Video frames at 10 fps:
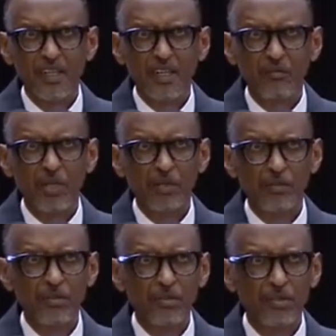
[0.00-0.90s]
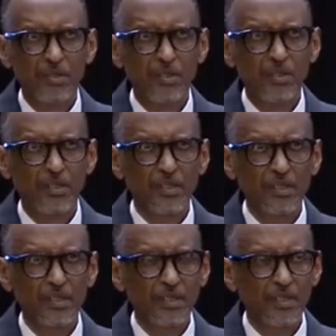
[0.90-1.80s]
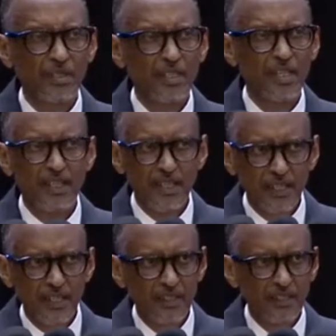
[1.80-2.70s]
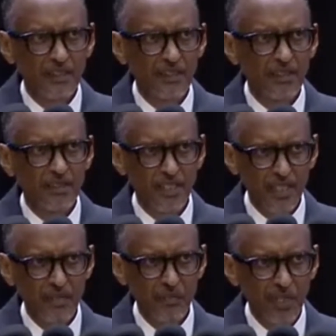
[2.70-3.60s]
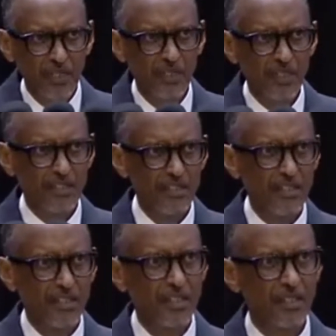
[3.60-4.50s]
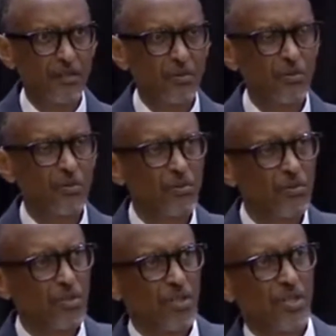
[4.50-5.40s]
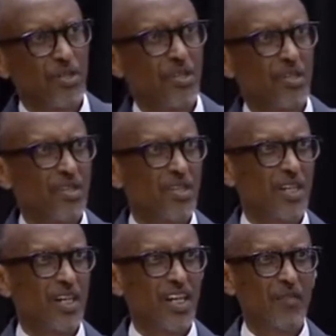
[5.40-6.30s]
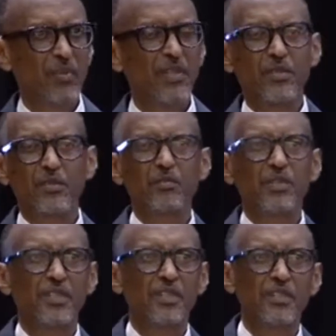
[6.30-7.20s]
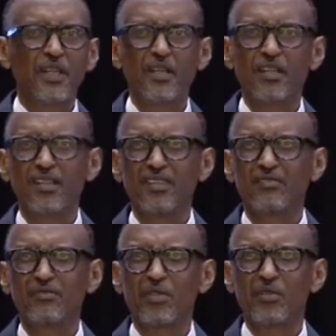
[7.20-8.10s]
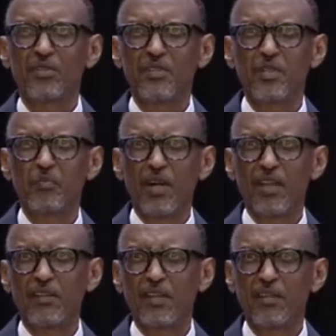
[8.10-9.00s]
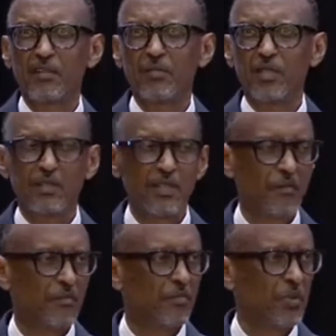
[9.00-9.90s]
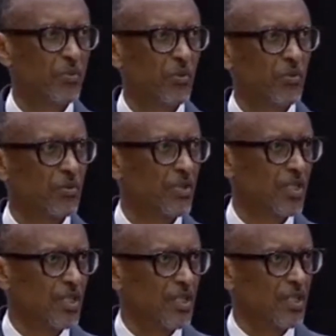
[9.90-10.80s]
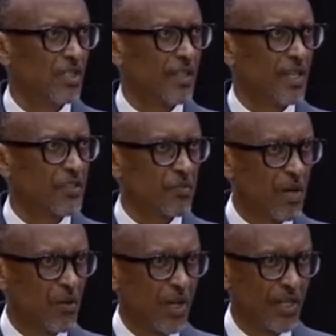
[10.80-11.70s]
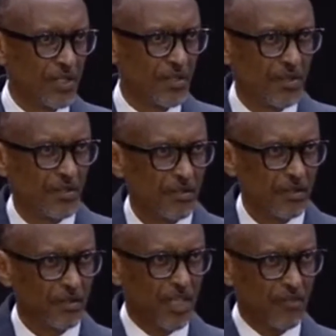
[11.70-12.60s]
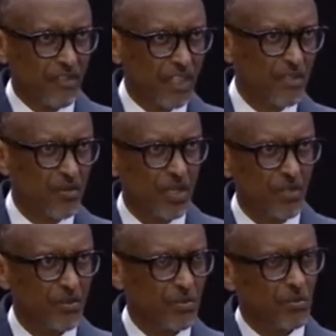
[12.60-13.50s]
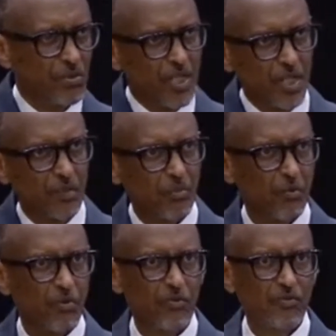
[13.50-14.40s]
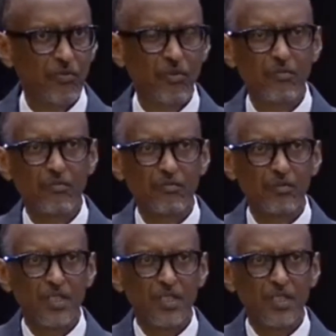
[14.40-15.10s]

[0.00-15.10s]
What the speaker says: about a Ghanaian young man, an engineer, who happened to be following this path, and there are people, there are smugglers, they have networks who take people from